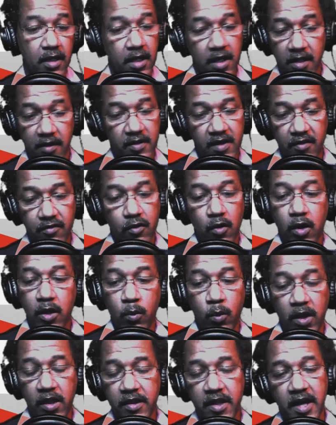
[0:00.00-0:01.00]
That's the only way
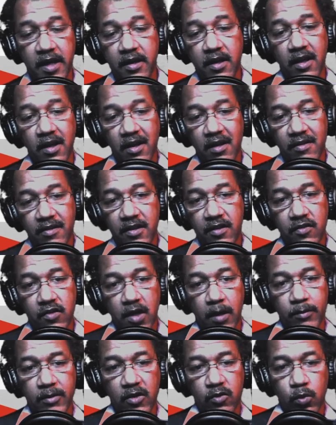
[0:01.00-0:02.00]
that these
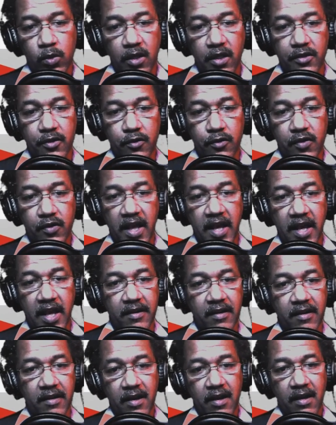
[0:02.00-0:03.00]
companies will understand
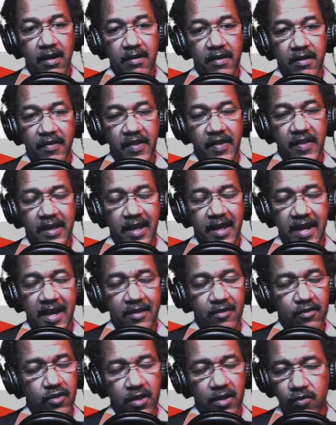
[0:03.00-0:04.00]
that they can't
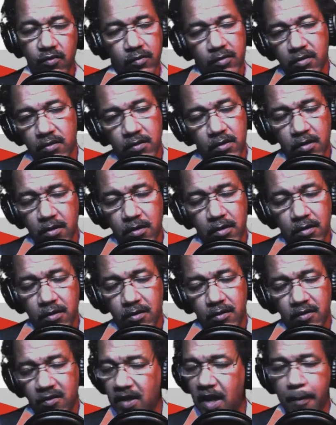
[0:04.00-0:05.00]
just
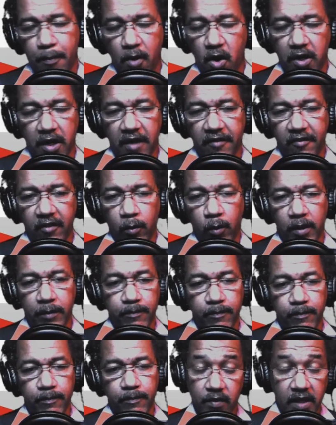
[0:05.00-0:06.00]
step on everyone.
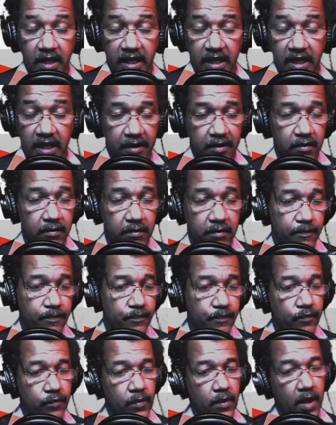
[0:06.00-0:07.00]
They can't.
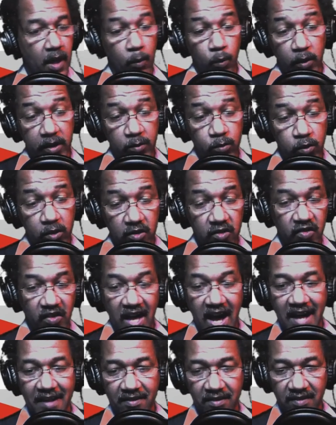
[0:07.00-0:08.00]
And we will
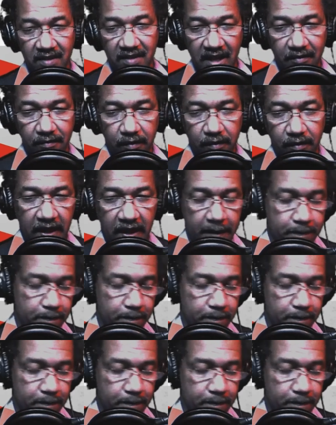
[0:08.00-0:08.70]
not stand for that.